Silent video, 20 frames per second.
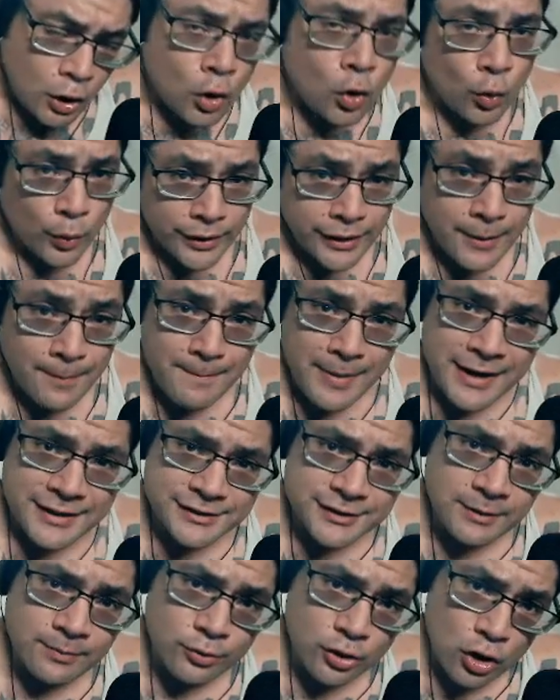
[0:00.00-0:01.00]
we can
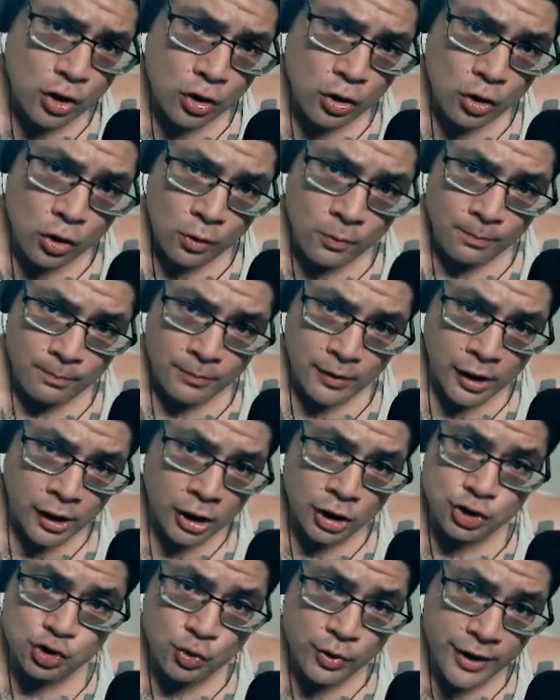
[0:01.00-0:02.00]
bicep curl
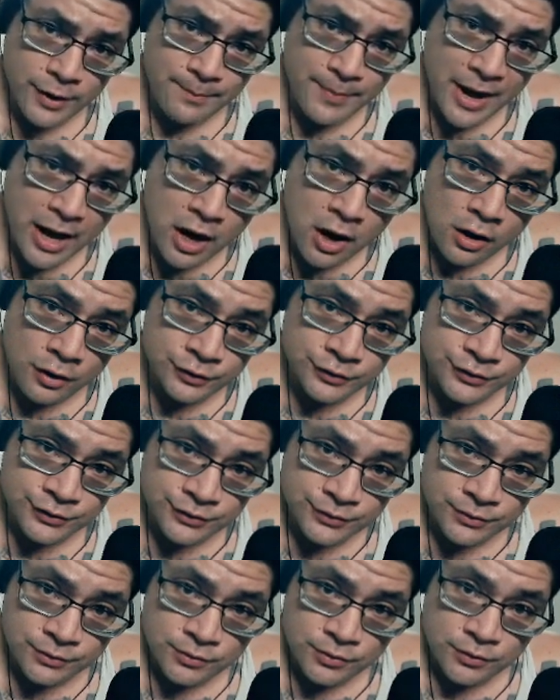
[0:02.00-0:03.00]
uh, 20
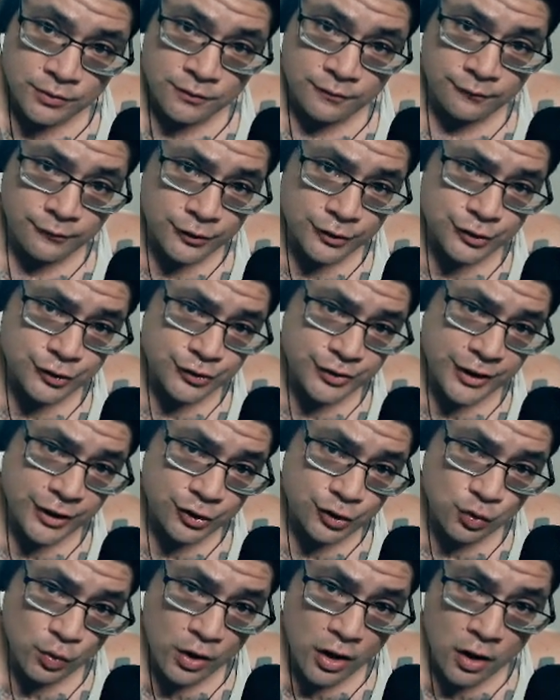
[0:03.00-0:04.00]
pounds, per set of
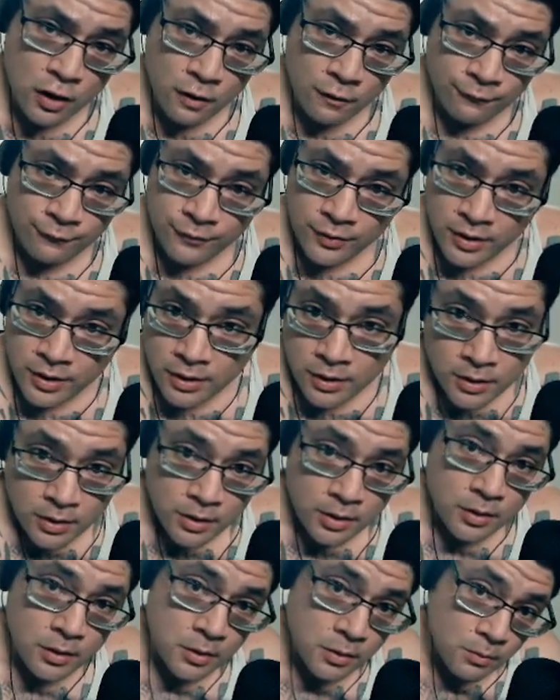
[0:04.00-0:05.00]
12,
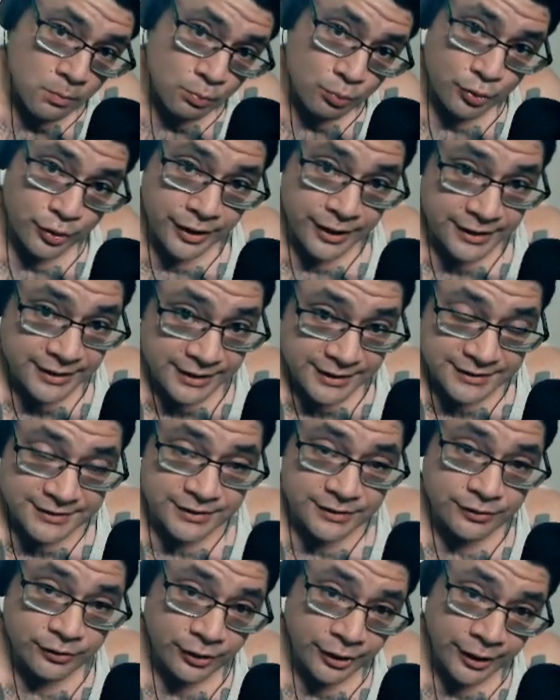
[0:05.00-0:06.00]
pretty
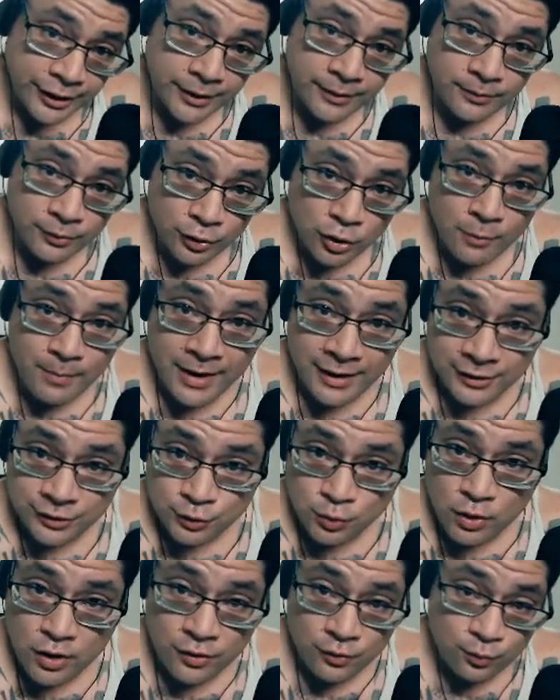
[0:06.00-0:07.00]
decently. You know, by a
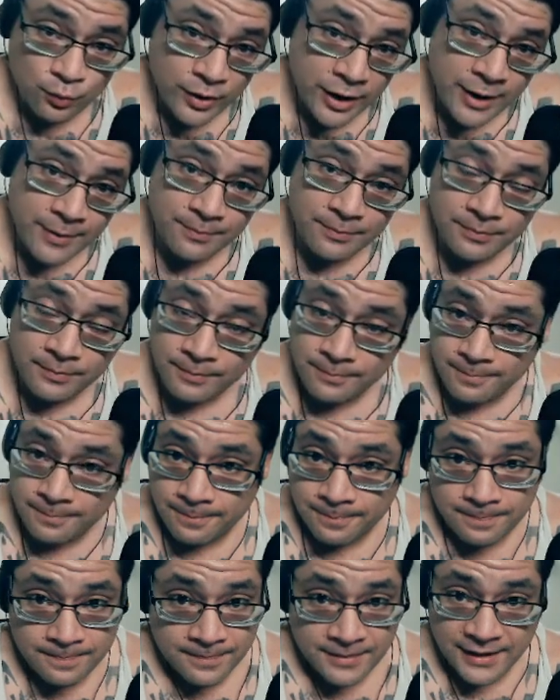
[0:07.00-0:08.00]
12th rep,
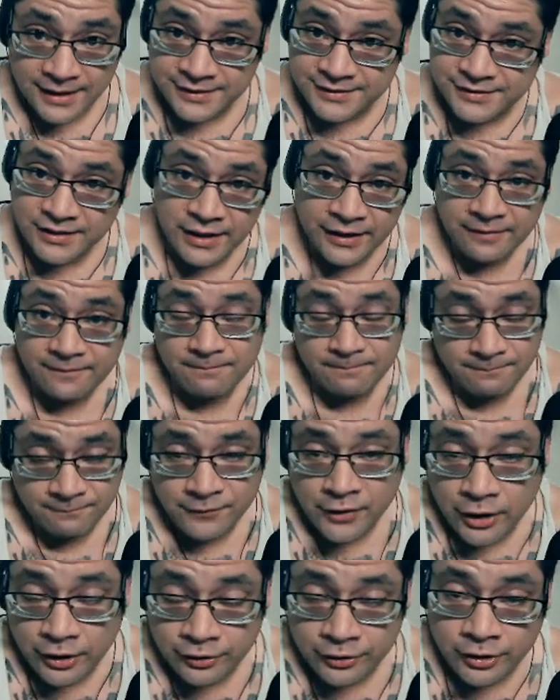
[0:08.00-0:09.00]
it's like
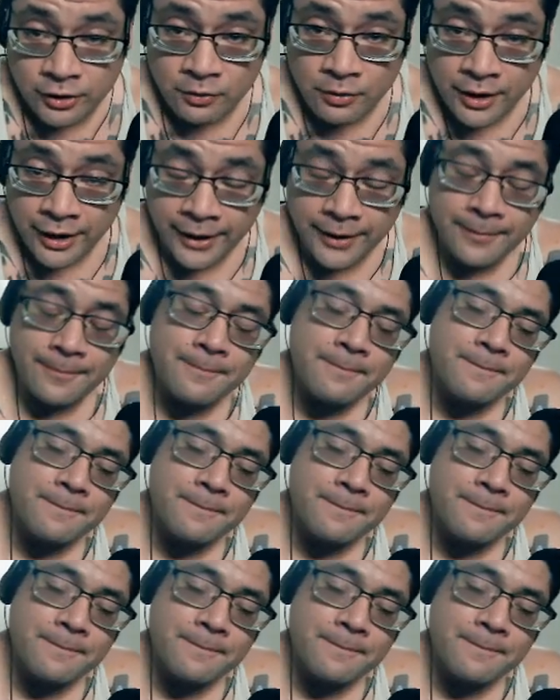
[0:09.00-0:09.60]
failure, right?